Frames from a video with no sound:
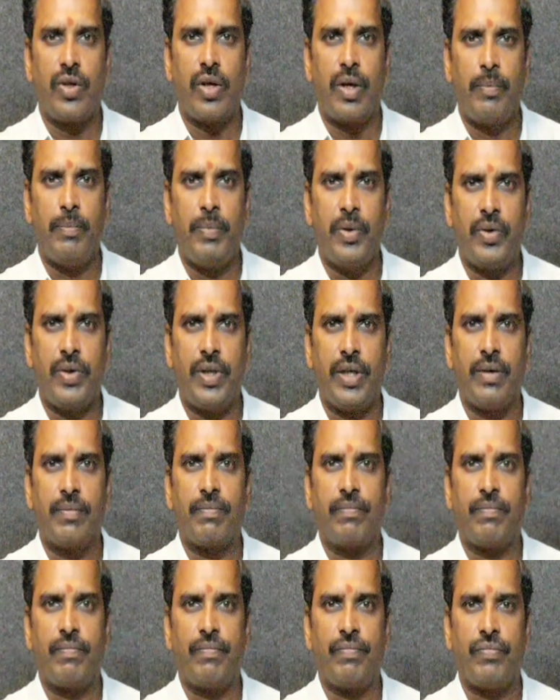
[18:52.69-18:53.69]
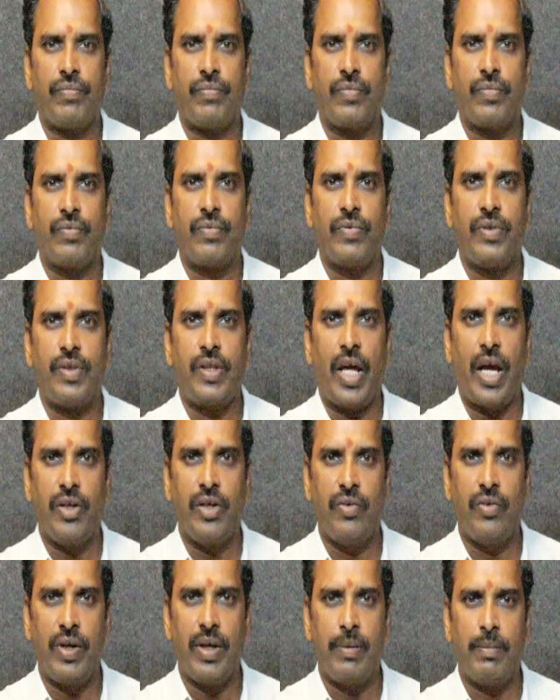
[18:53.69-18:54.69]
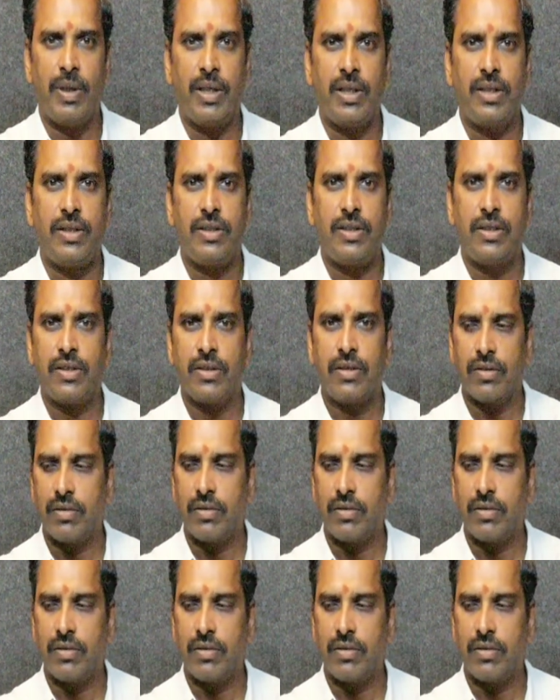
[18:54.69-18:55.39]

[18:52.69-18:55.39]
computing. Thank you very much.